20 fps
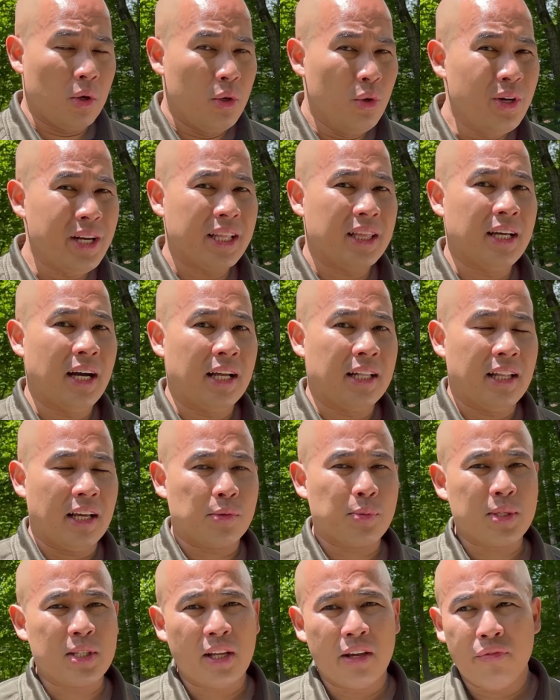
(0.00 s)
You need that,
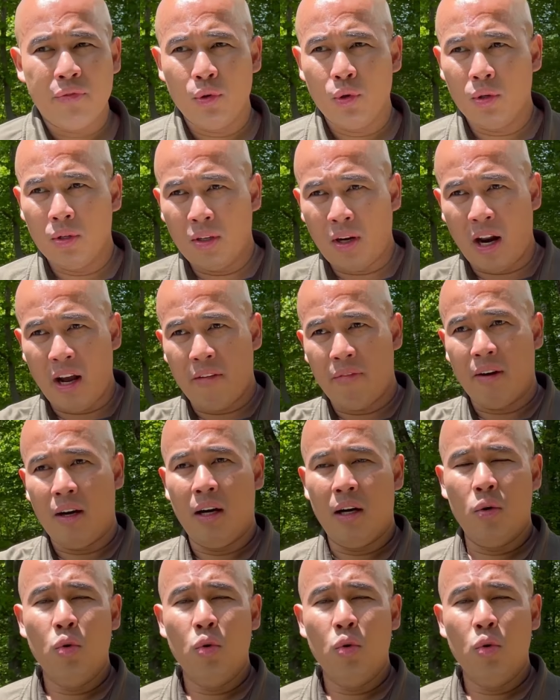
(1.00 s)
especially if you drive uh,